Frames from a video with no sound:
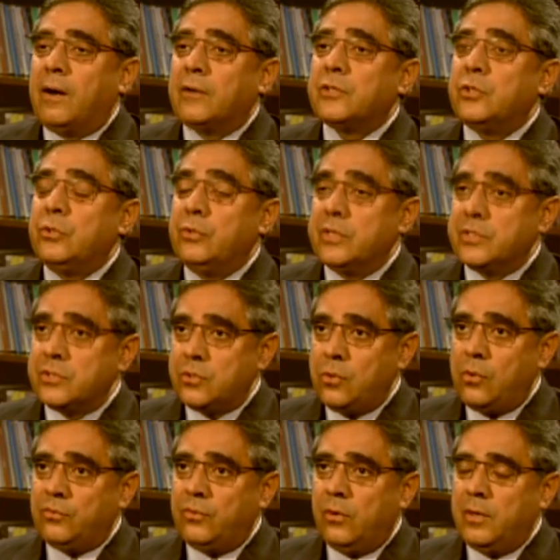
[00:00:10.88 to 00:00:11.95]
are to
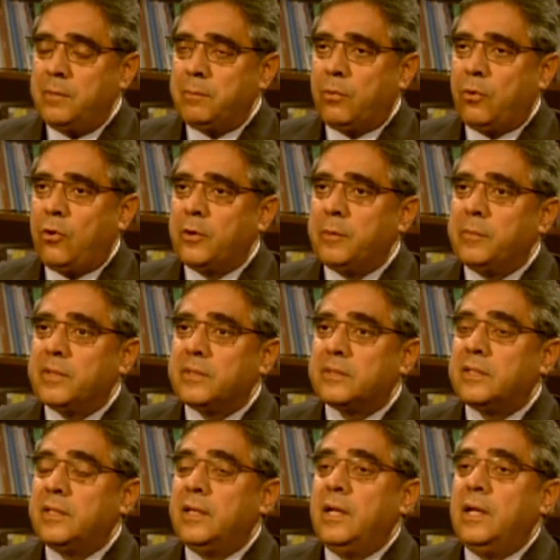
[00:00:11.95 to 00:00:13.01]
restore full
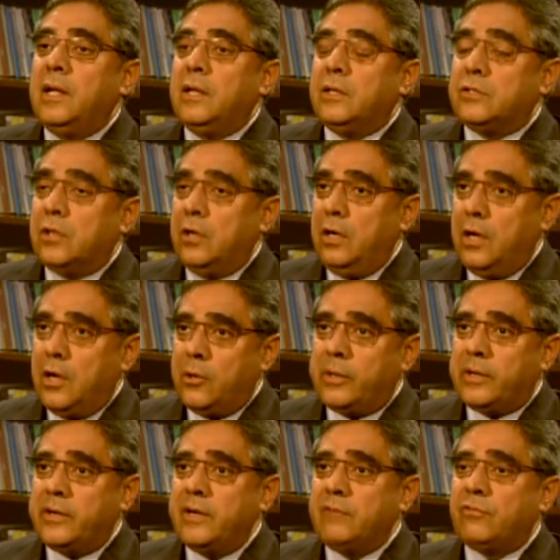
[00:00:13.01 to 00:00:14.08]
employment, to
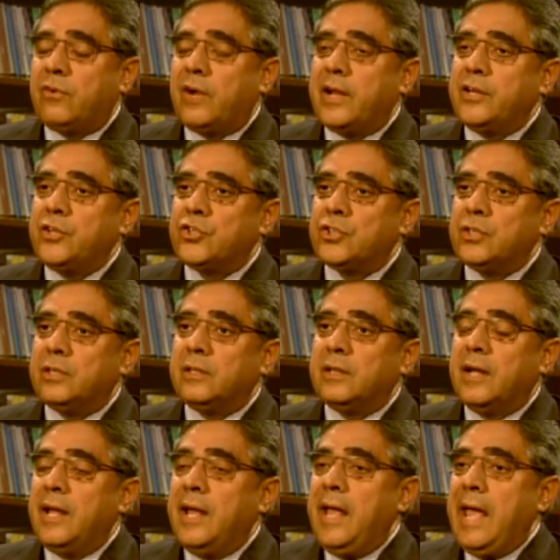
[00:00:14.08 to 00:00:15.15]
lower inflation,
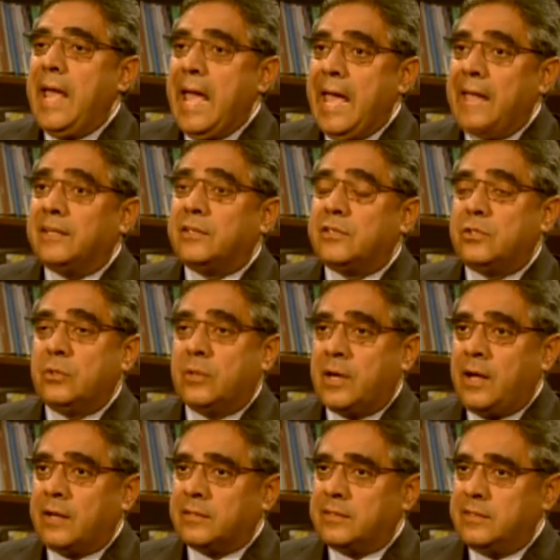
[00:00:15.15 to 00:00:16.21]
and to
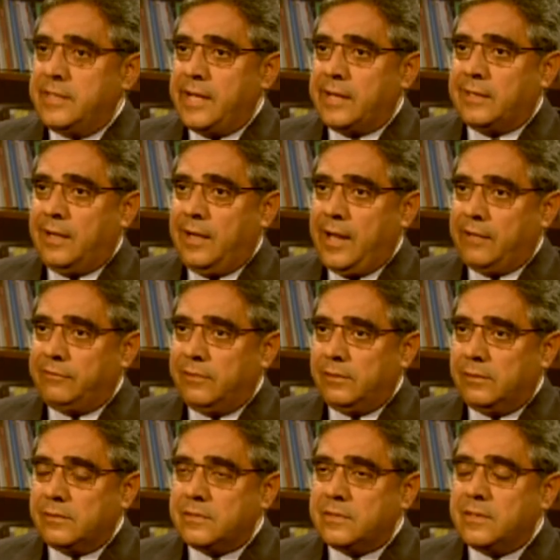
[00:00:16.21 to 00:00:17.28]
cut debt
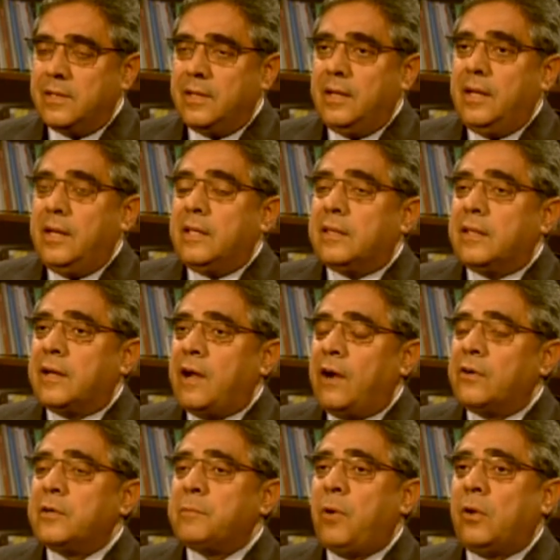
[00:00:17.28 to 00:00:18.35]
levels. The
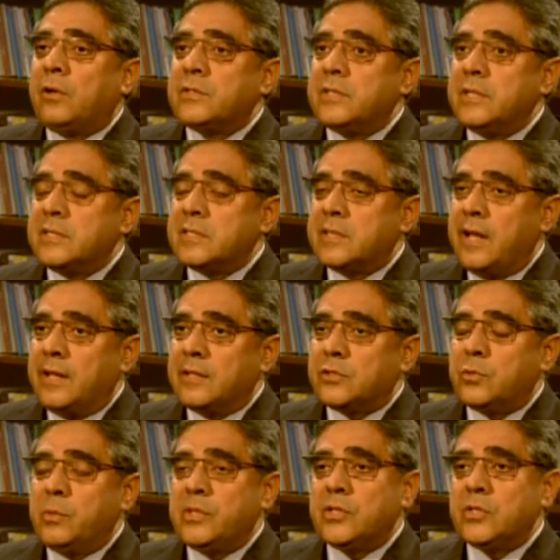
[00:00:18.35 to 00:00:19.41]
current policy
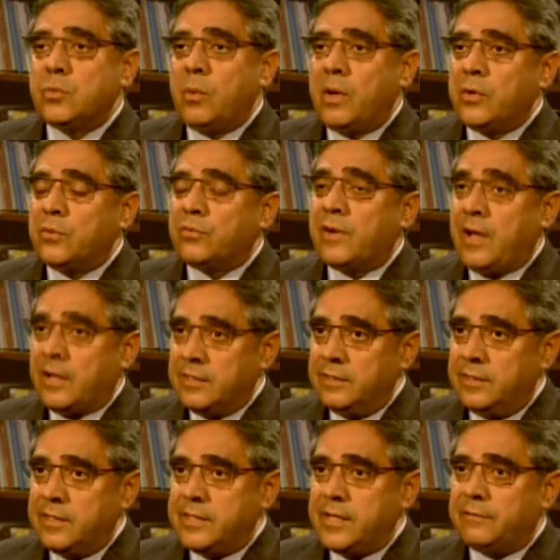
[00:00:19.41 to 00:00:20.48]
stance, which is one of
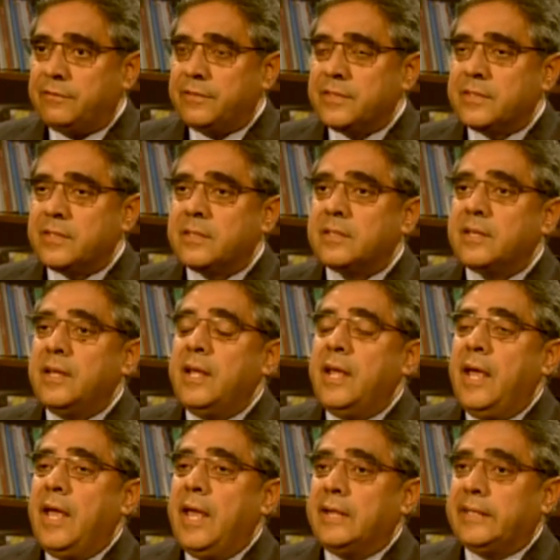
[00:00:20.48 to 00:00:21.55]
cutting the deficit
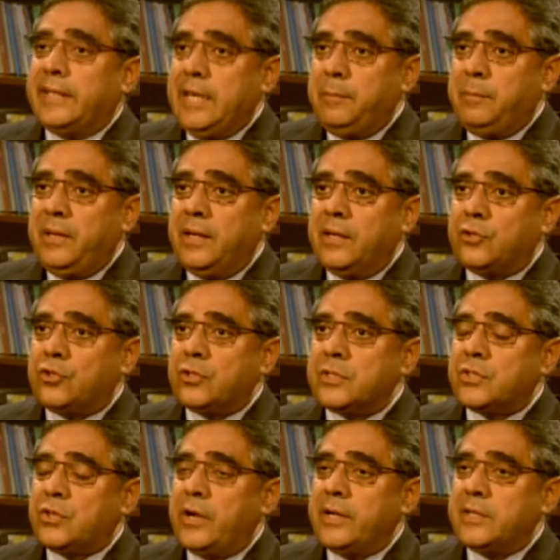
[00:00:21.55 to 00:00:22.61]
and keeping
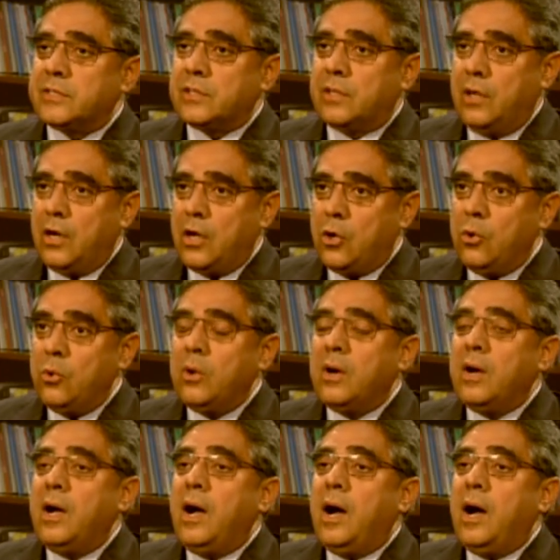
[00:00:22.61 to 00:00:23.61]
interest rates low,